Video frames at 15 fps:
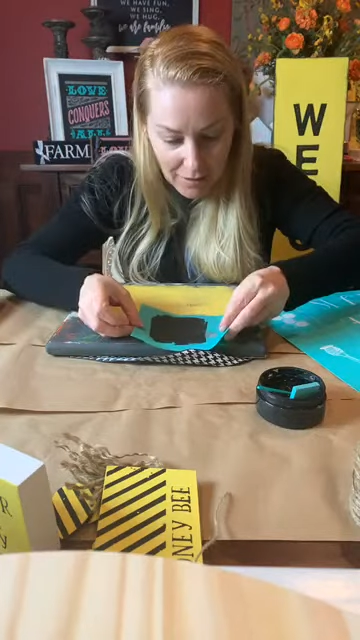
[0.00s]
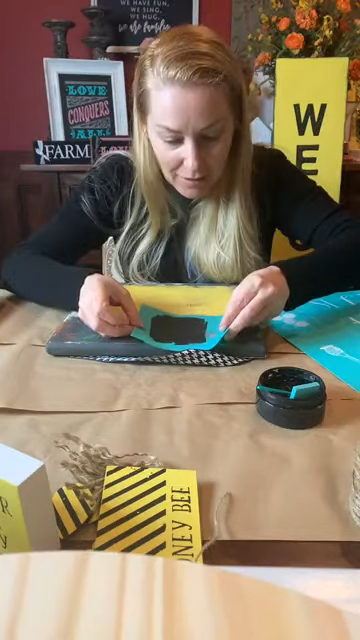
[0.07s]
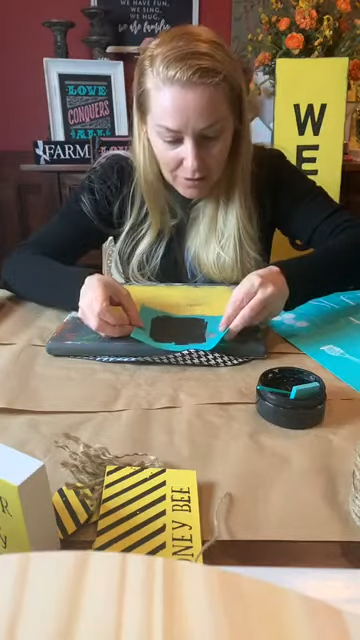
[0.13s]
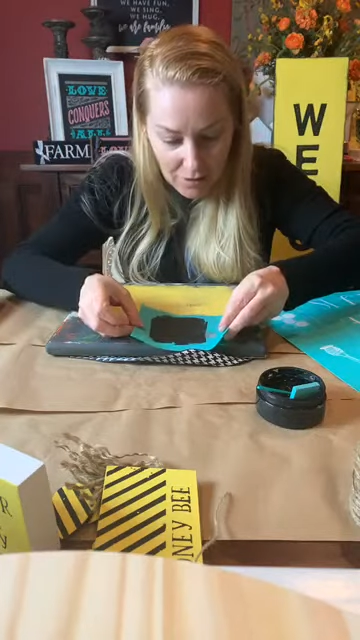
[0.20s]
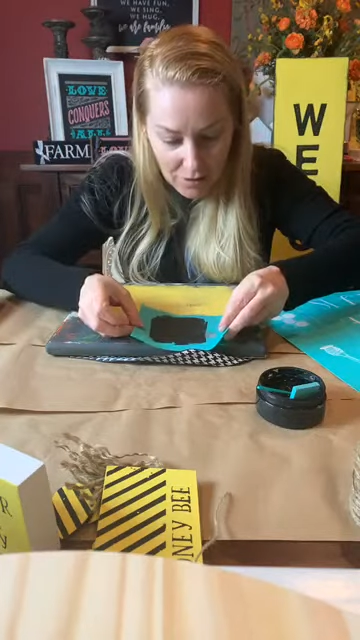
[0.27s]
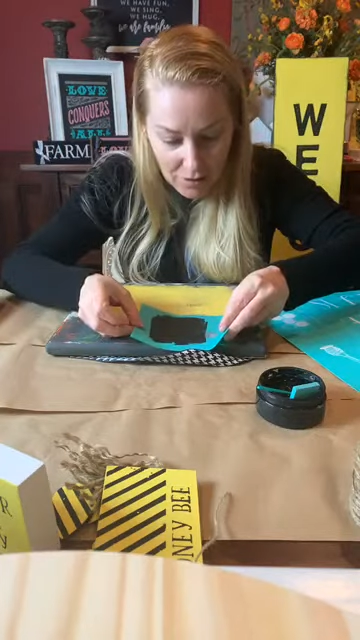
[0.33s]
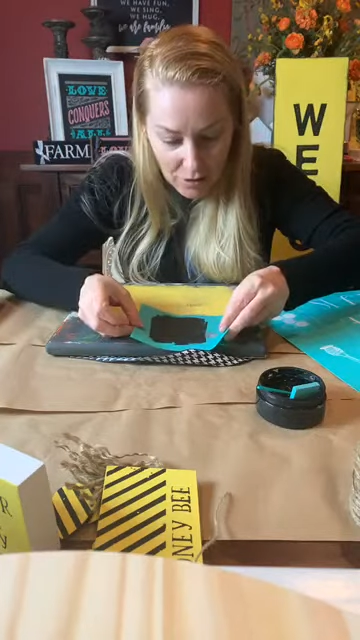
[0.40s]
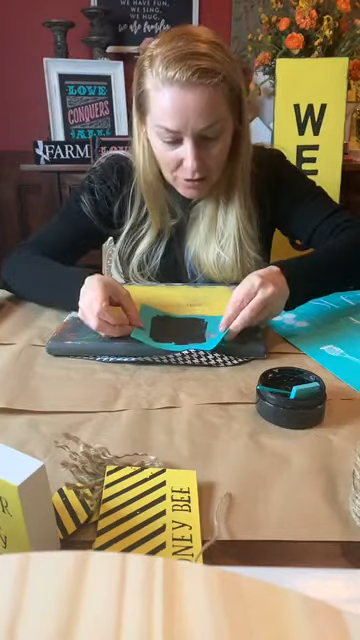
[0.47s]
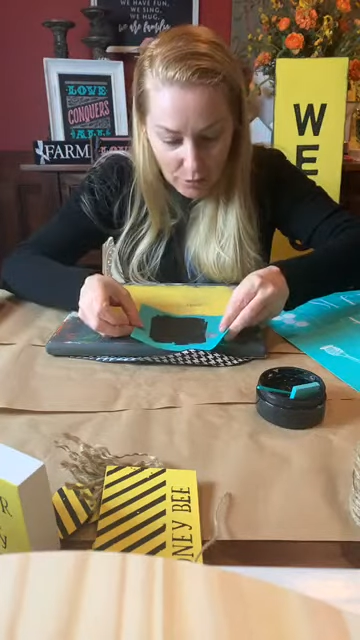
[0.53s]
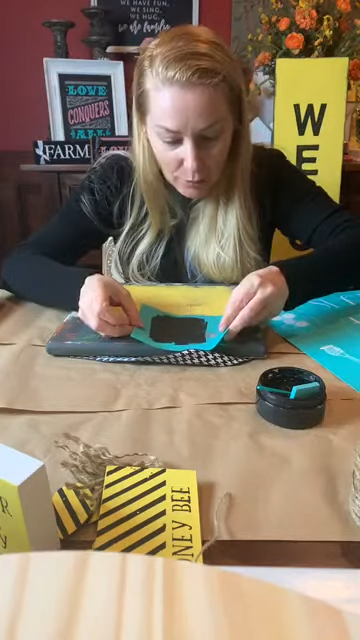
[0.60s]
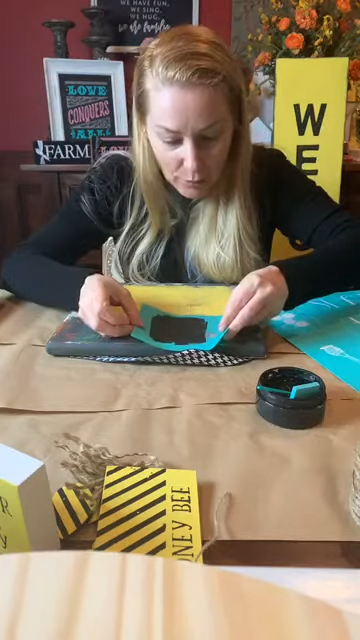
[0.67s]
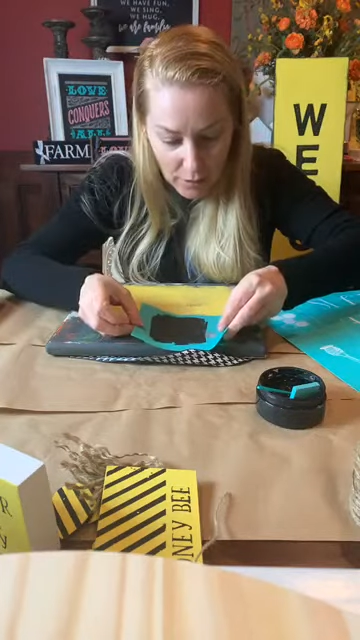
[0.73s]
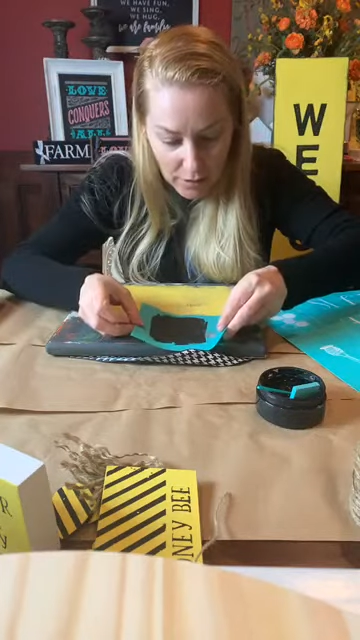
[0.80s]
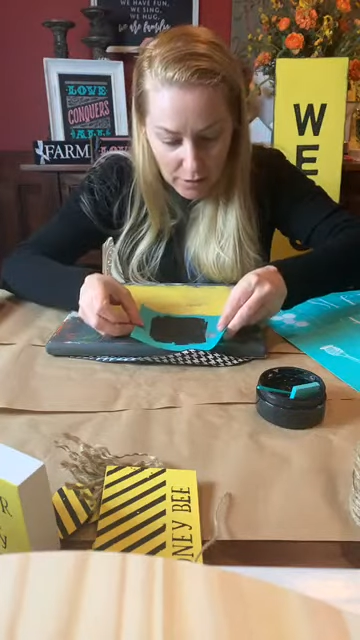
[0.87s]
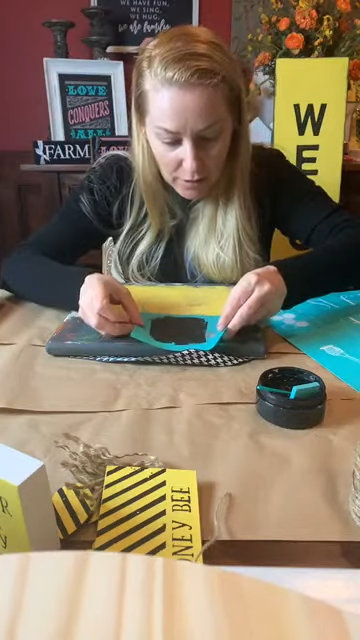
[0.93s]
and start
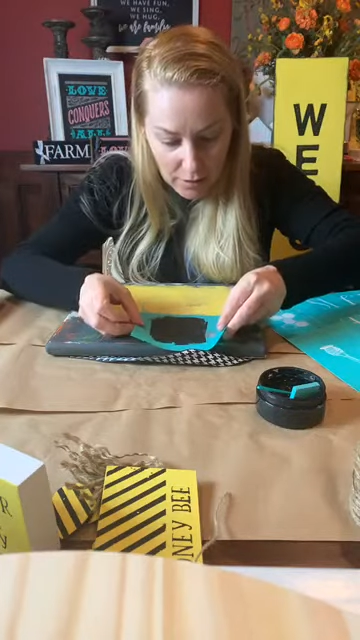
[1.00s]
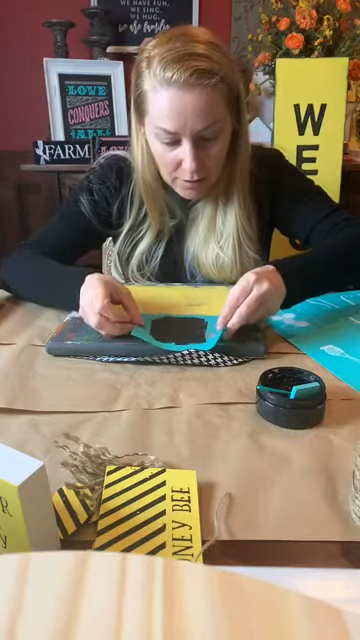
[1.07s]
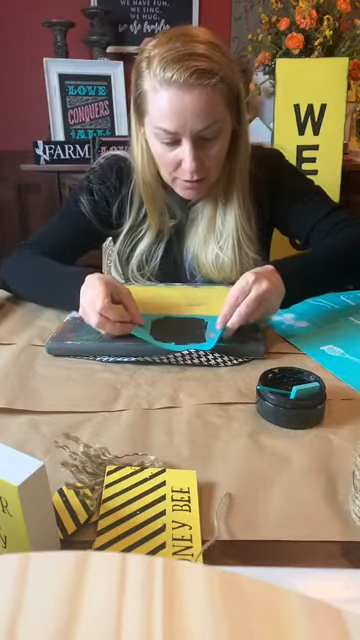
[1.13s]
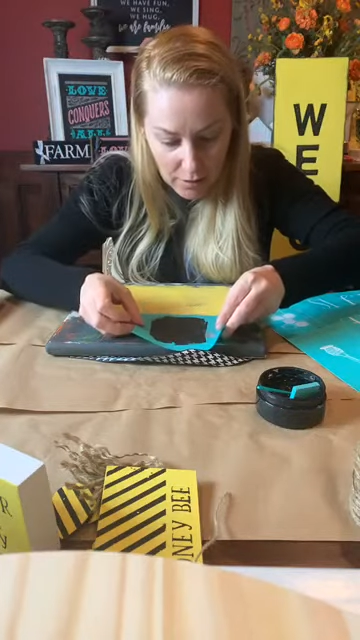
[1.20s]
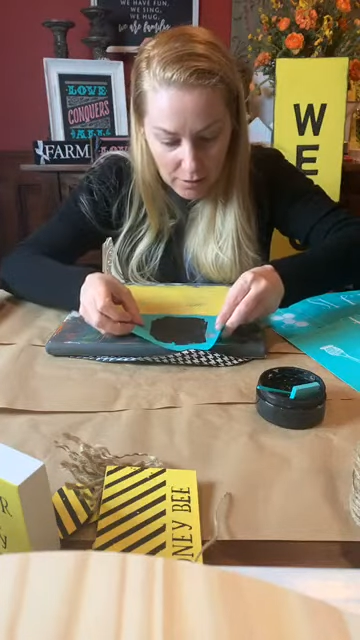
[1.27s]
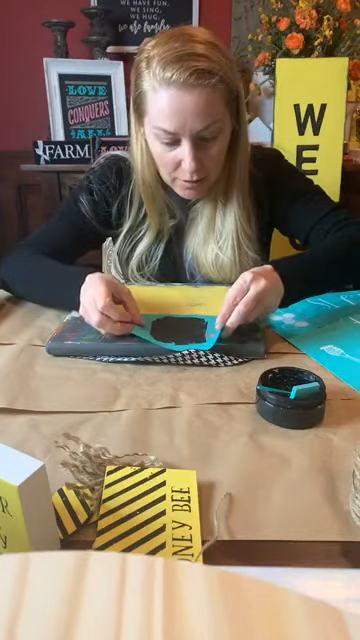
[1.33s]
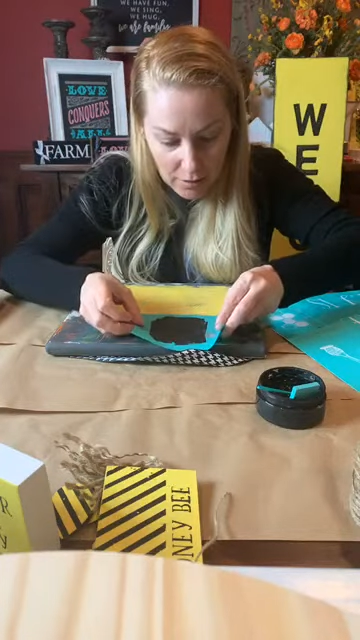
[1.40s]
where,